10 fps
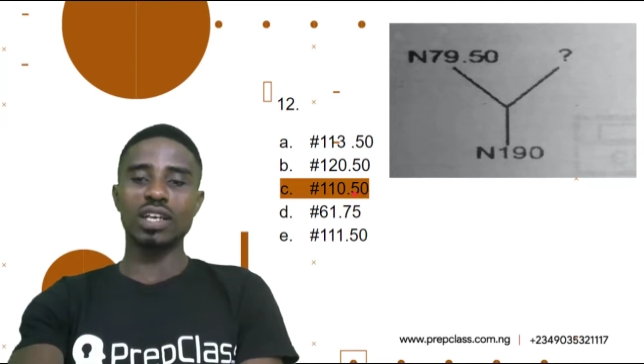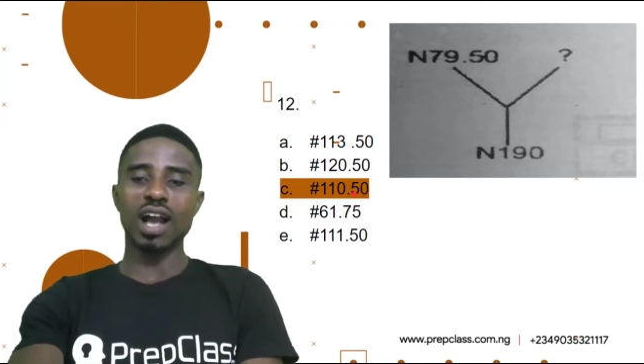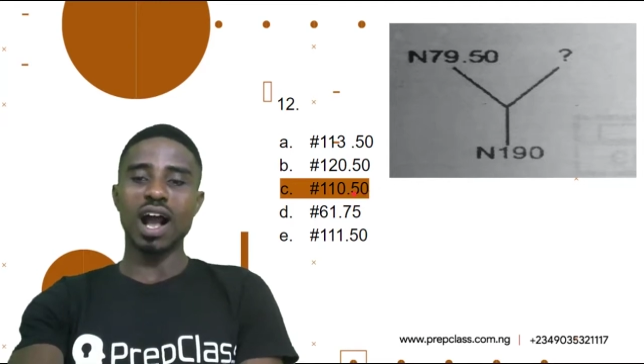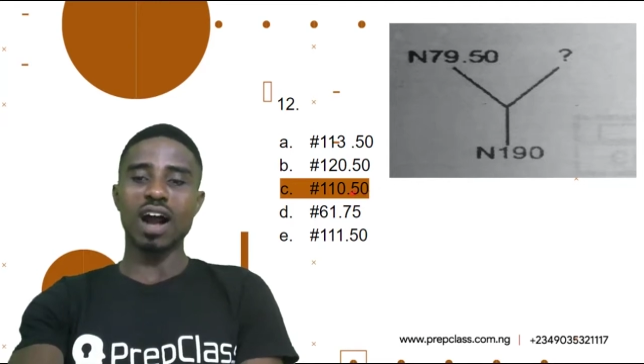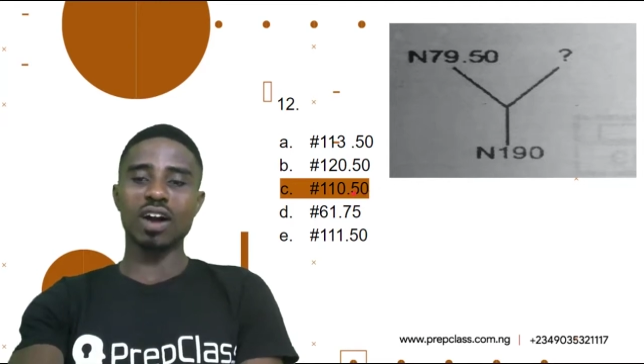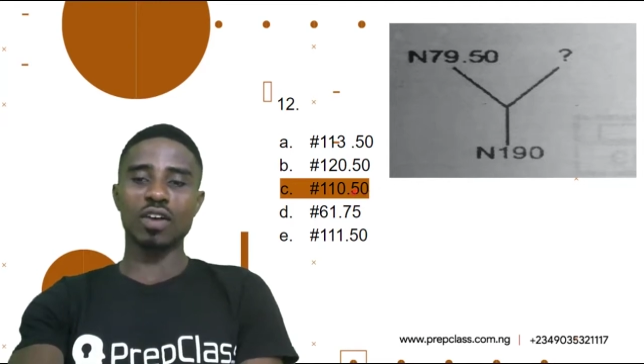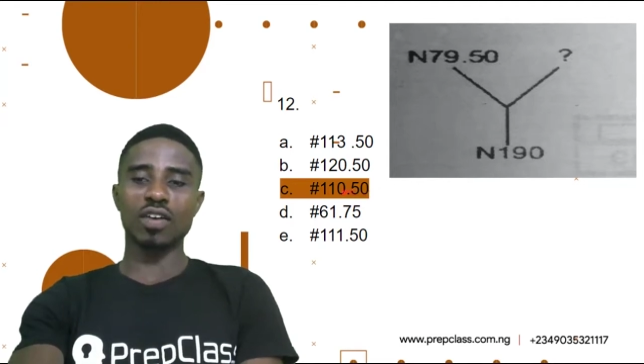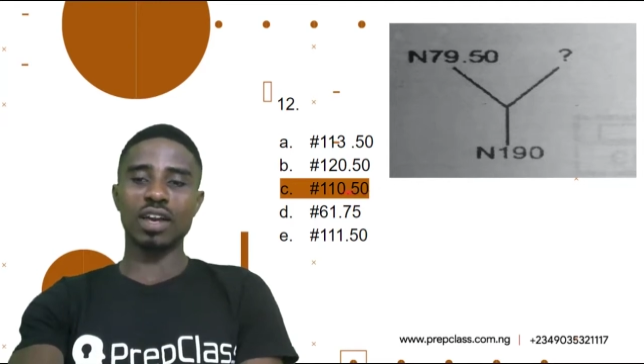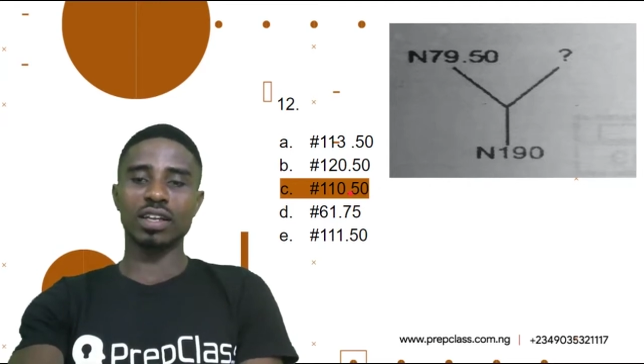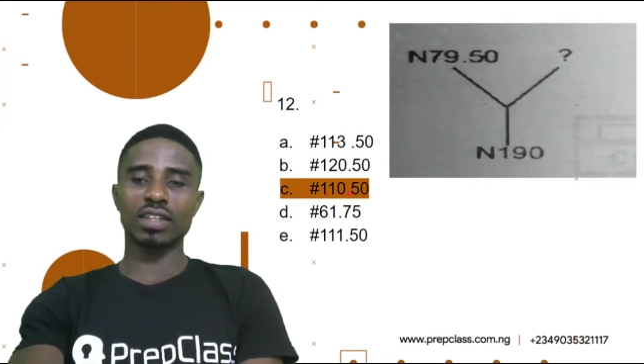our correct
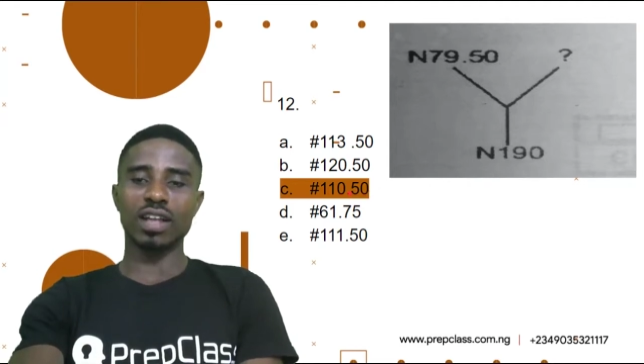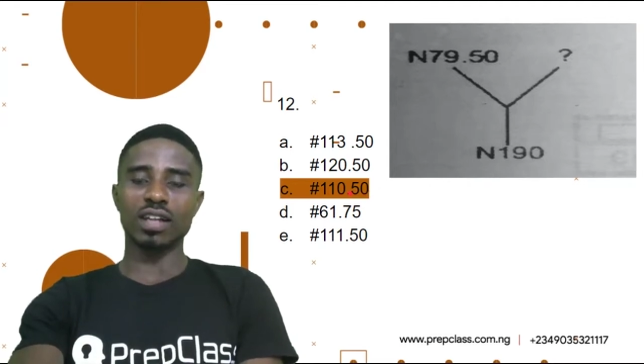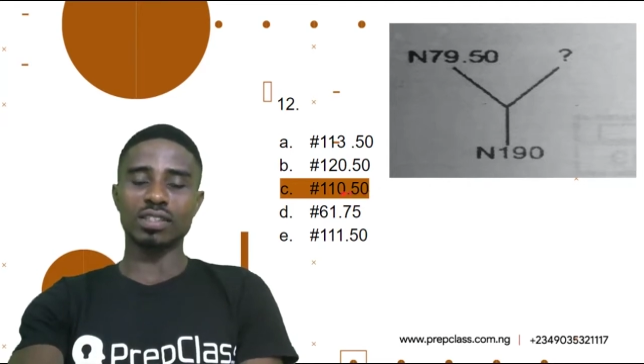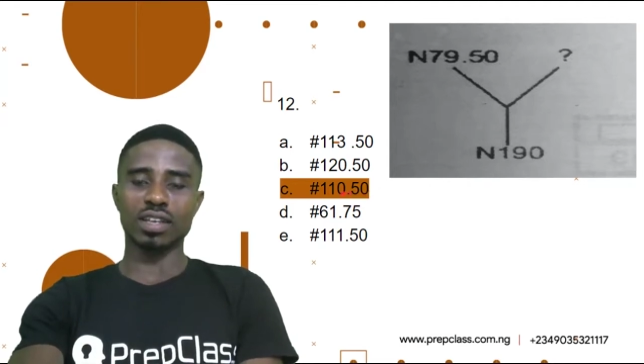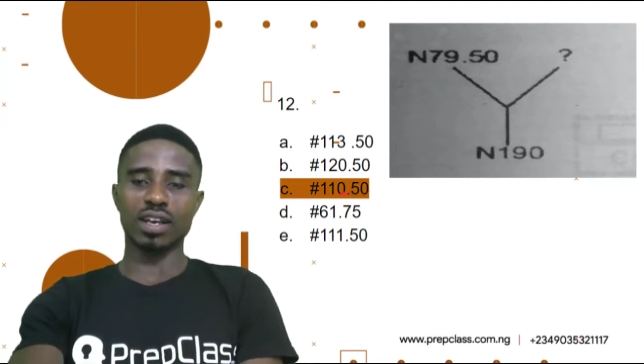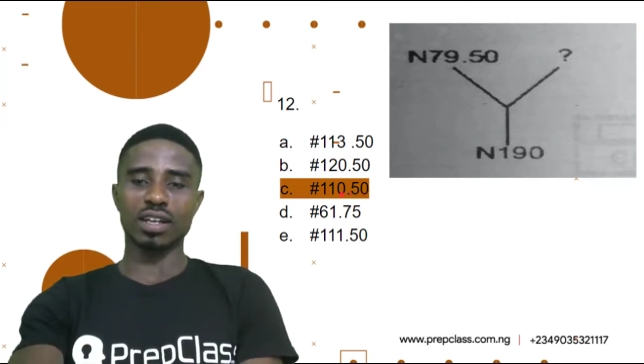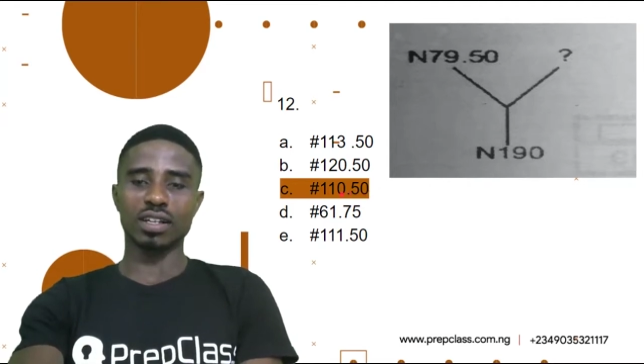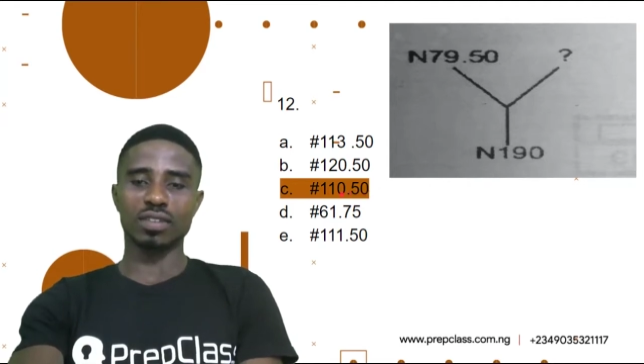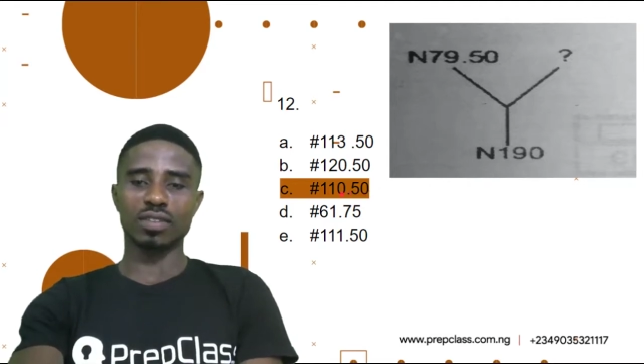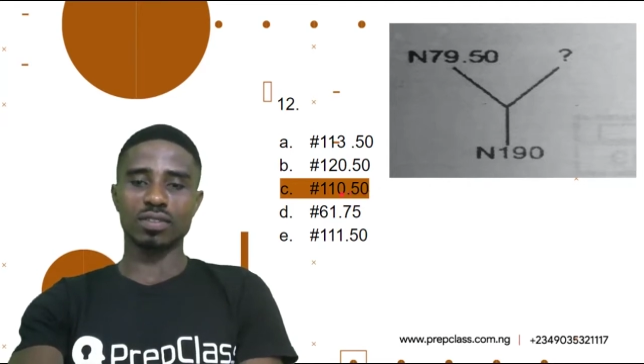answer.
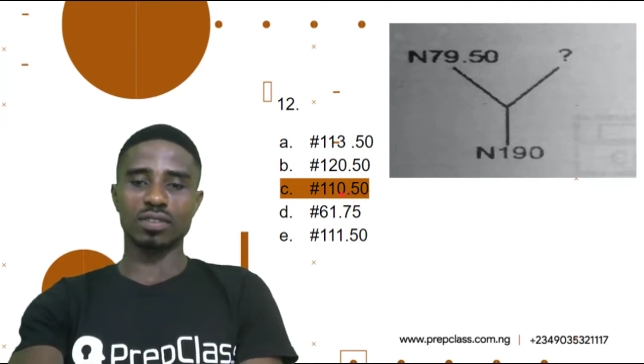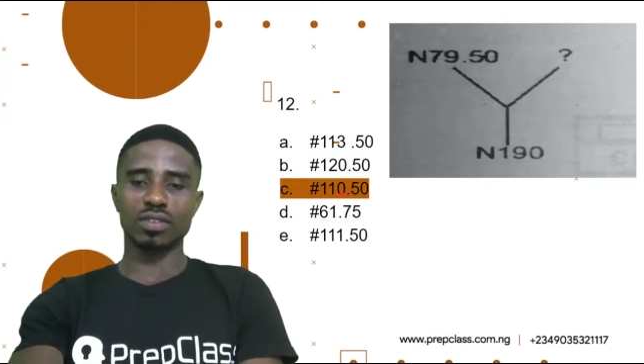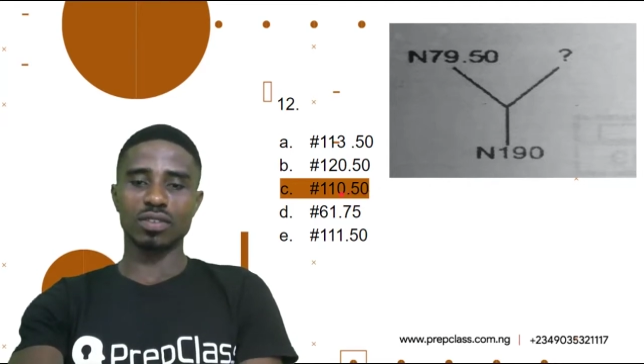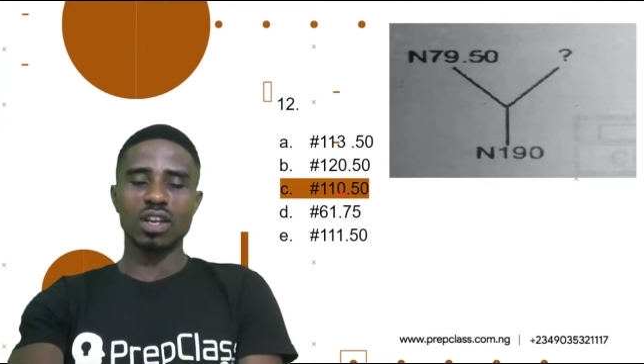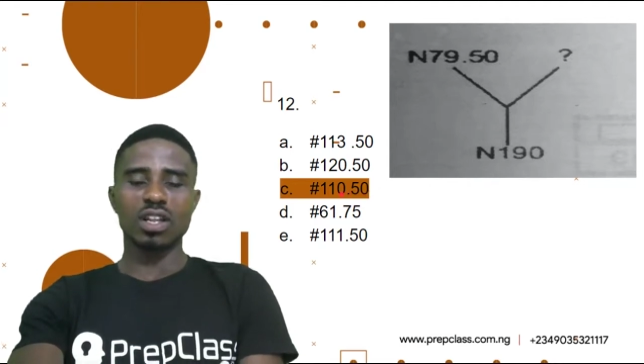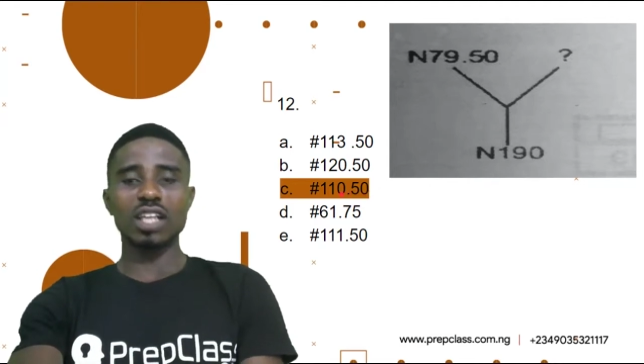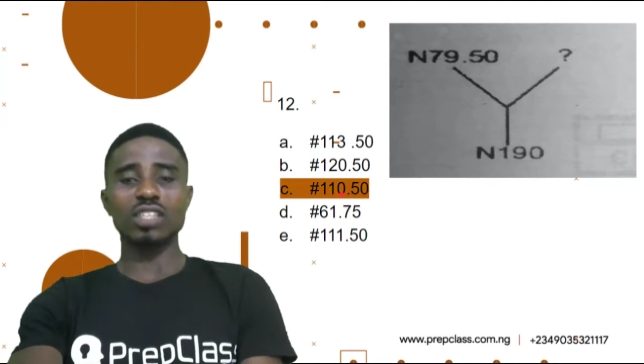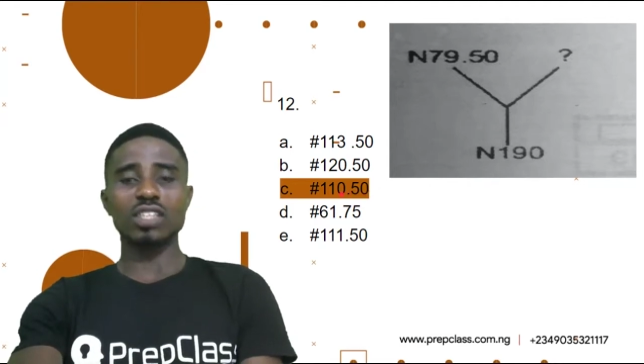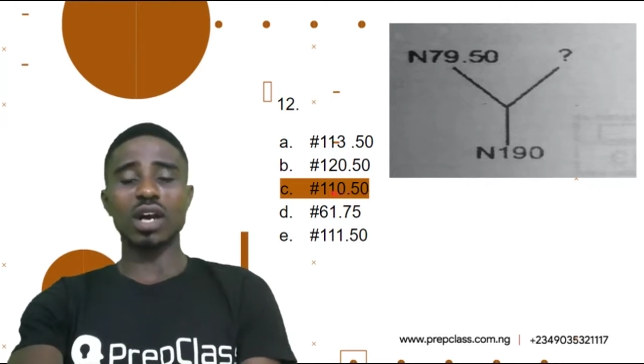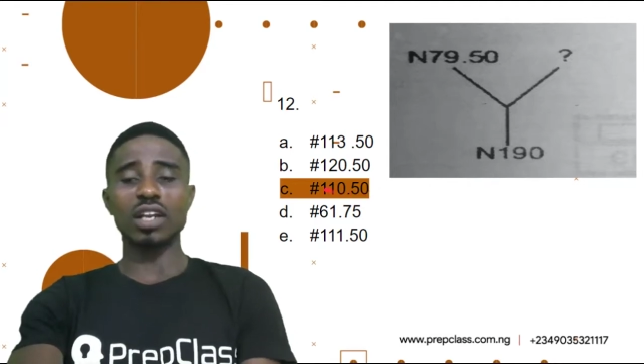Let's look
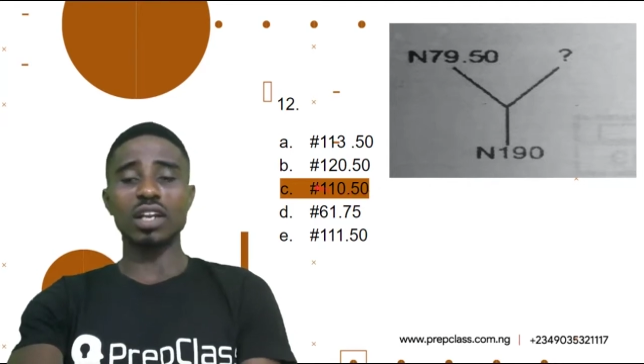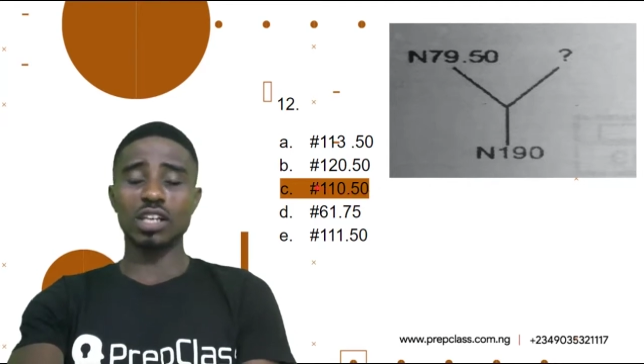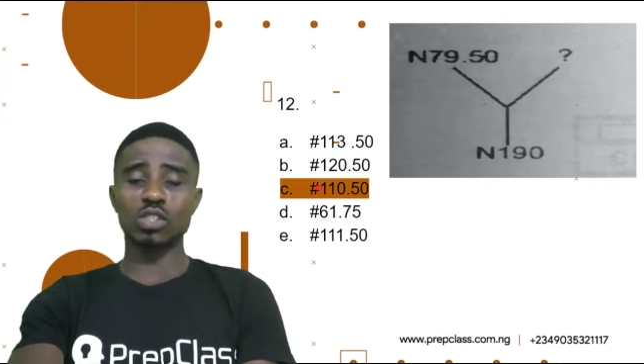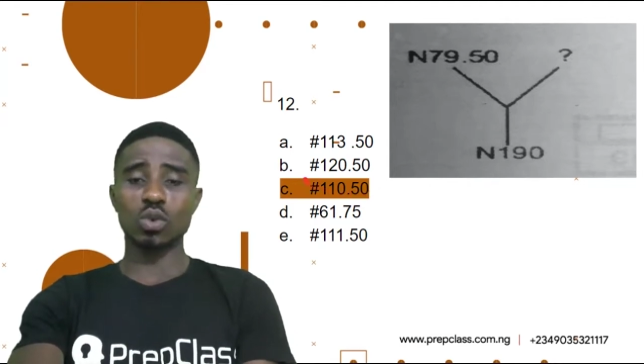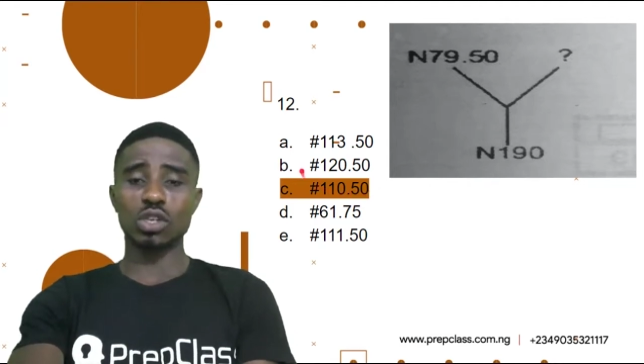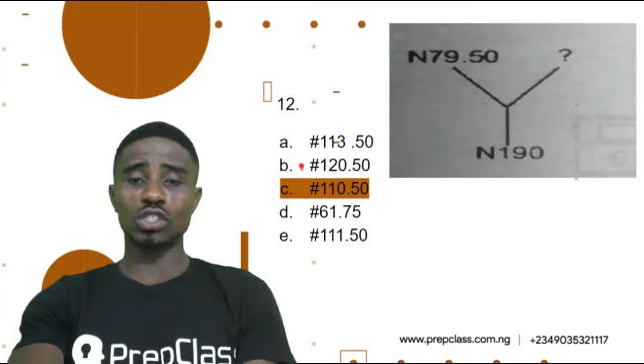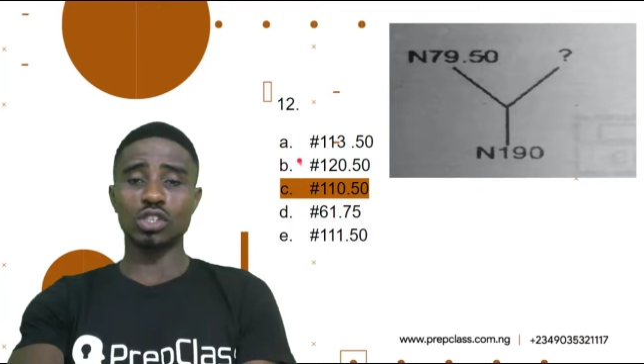at the next question.